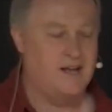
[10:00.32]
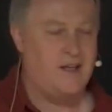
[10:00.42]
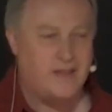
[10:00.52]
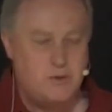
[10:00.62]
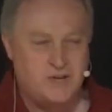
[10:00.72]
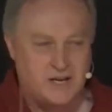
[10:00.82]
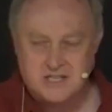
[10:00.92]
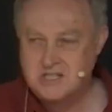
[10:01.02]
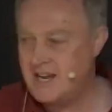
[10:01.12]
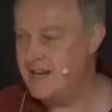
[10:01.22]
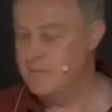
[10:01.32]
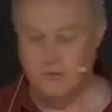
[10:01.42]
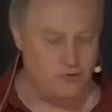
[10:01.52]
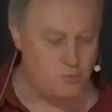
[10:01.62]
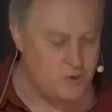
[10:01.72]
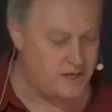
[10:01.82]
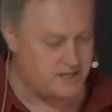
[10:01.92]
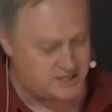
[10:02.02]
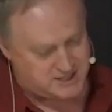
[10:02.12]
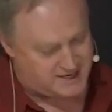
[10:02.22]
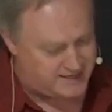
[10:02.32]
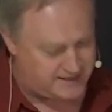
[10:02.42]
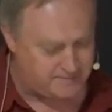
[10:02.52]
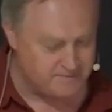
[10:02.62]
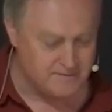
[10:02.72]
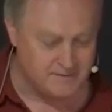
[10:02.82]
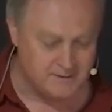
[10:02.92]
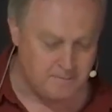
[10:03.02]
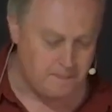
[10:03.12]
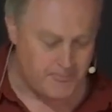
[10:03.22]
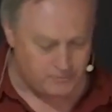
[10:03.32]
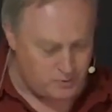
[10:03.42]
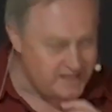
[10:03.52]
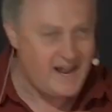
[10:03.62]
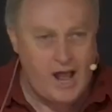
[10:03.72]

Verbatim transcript: and they would understand it more than we understand it. We need